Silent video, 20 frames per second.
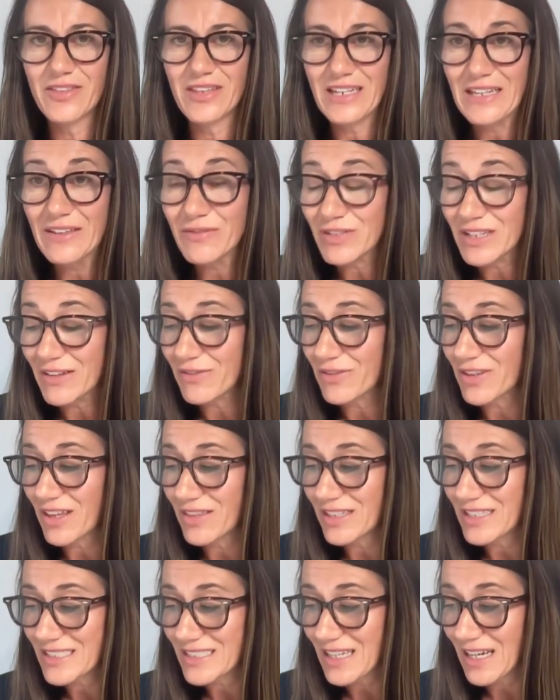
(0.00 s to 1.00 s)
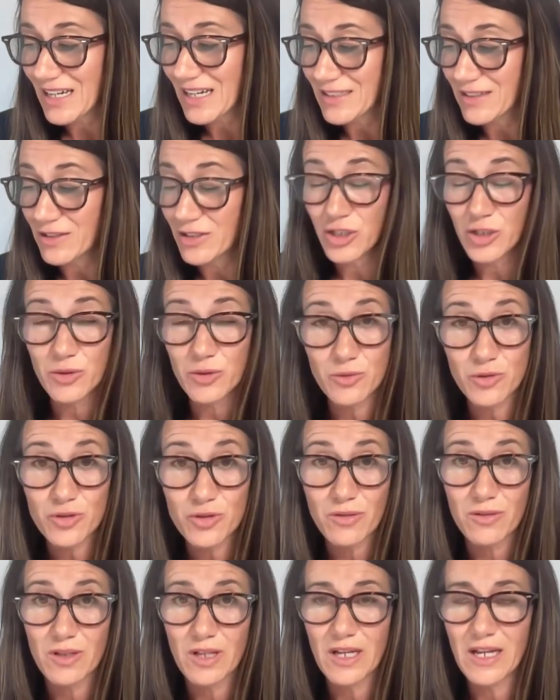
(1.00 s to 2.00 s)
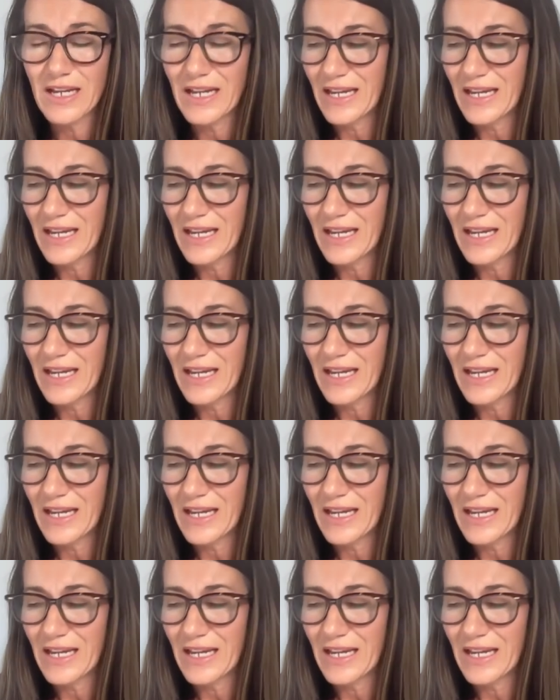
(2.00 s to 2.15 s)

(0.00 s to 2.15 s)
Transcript: even if the other side are neutral,